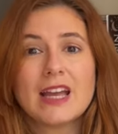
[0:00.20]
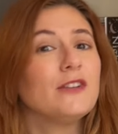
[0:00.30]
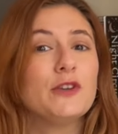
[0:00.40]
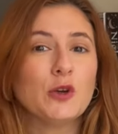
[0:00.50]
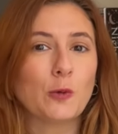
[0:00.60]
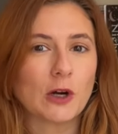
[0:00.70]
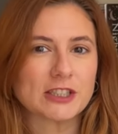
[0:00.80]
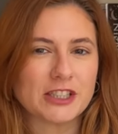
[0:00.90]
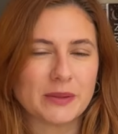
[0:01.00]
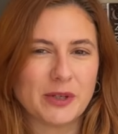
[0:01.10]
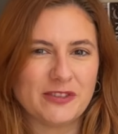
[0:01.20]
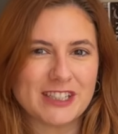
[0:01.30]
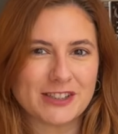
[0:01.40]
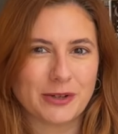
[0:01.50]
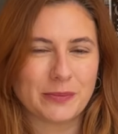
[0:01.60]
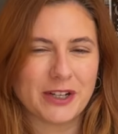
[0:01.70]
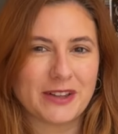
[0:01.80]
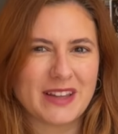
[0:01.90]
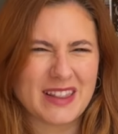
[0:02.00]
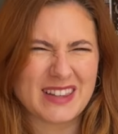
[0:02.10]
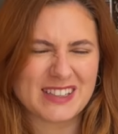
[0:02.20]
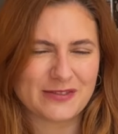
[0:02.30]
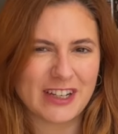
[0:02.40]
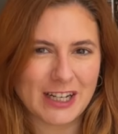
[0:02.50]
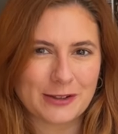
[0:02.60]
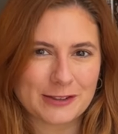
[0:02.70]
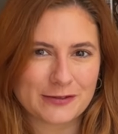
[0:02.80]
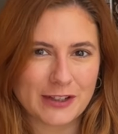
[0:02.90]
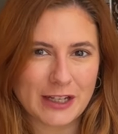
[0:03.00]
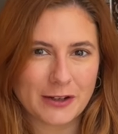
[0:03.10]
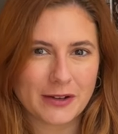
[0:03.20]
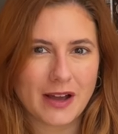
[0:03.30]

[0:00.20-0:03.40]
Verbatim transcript: If you watched the movie Saltburn, then this video is for you.